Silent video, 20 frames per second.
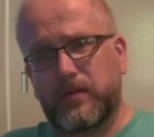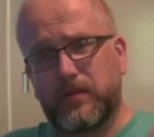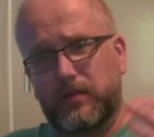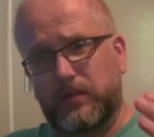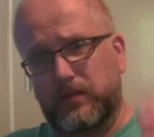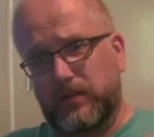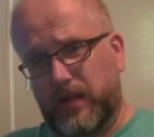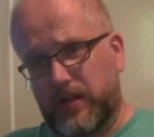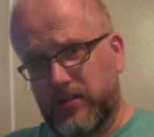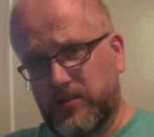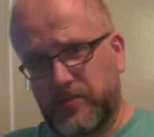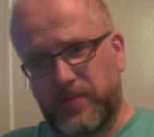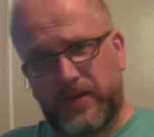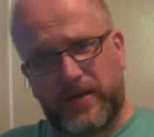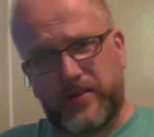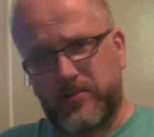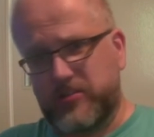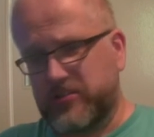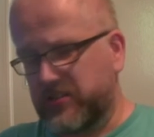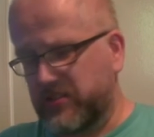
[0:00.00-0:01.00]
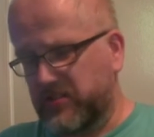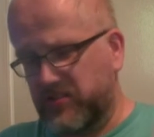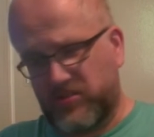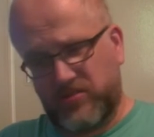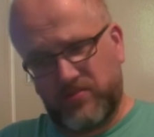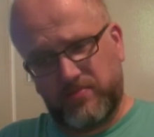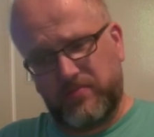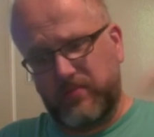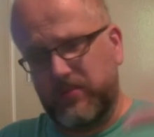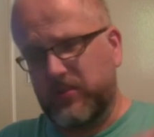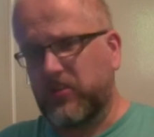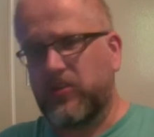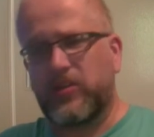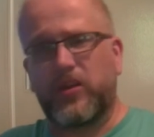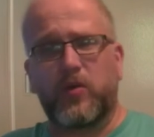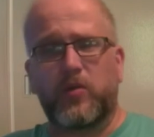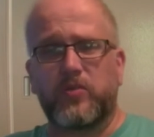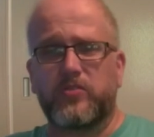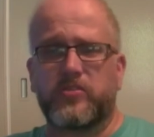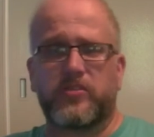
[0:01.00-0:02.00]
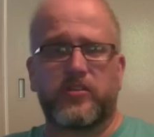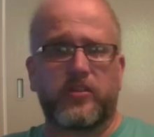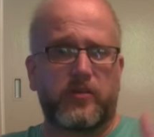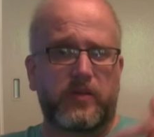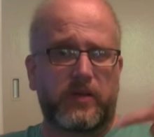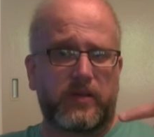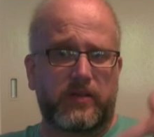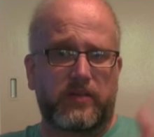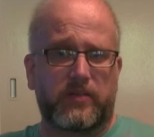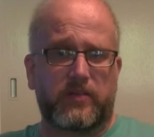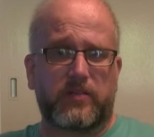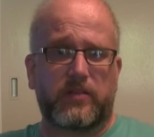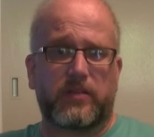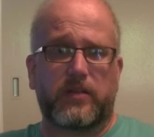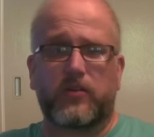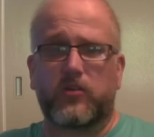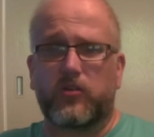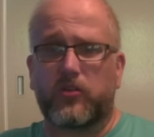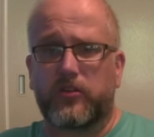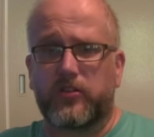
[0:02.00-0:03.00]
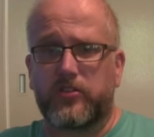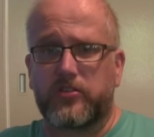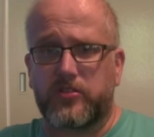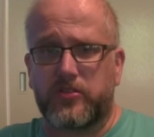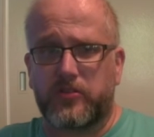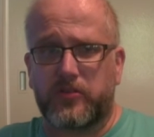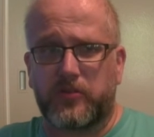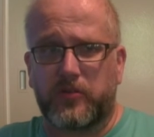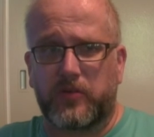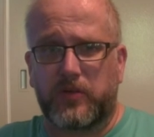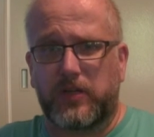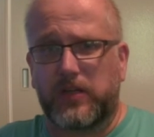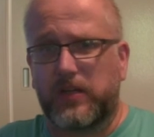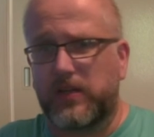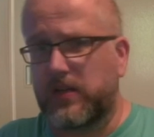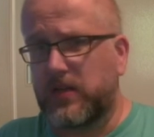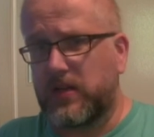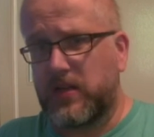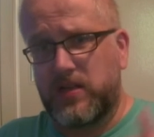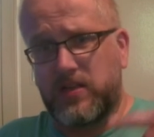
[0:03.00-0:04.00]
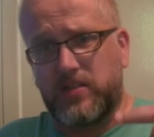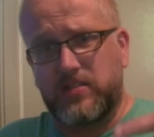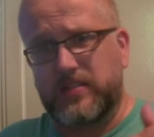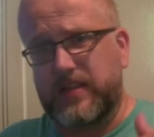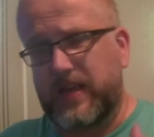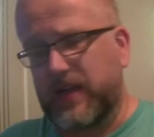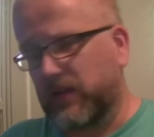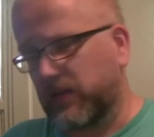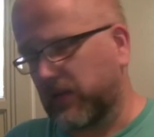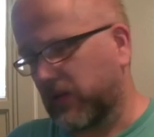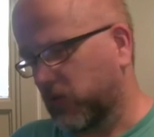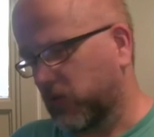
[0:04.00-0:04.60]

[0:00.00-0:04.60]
larger batches, you know what to do, and in order to scale that